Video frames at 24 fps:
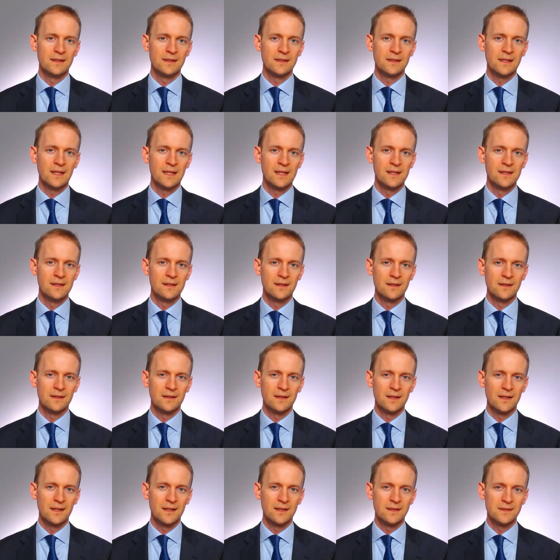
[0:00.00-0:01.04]
the
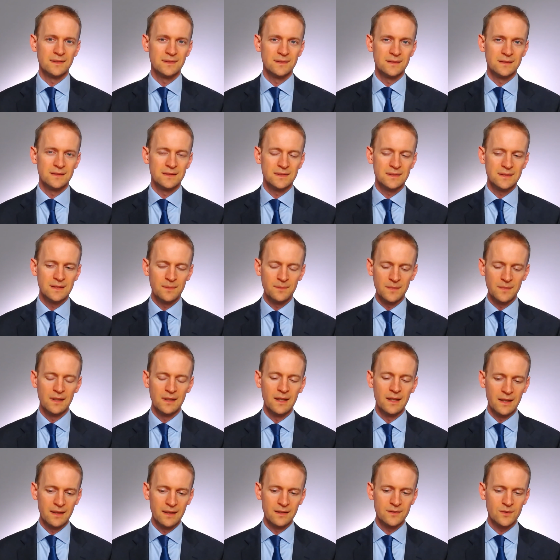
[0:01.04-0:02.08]

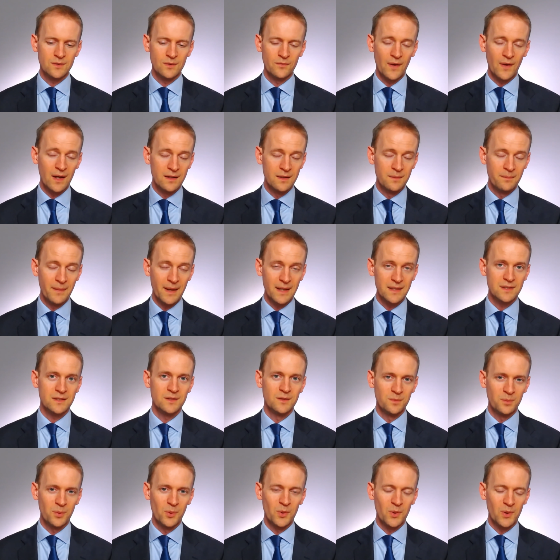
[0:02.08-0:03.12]
similarly sort of
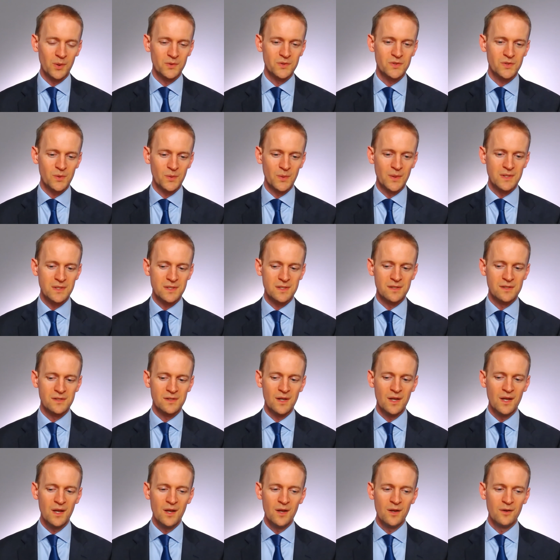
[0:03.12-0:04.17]
unimaginable consequences
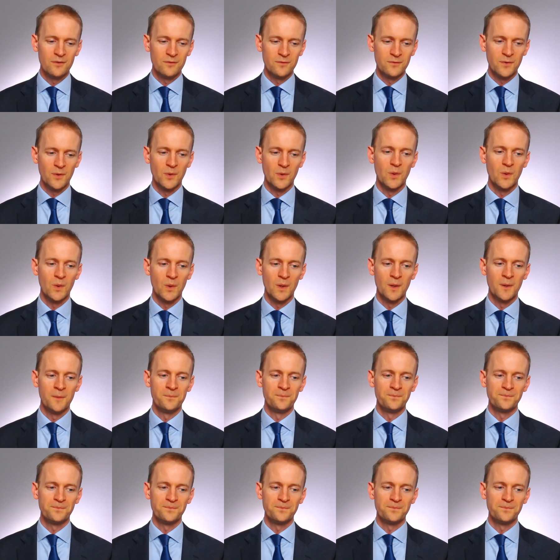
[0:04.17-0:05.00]
for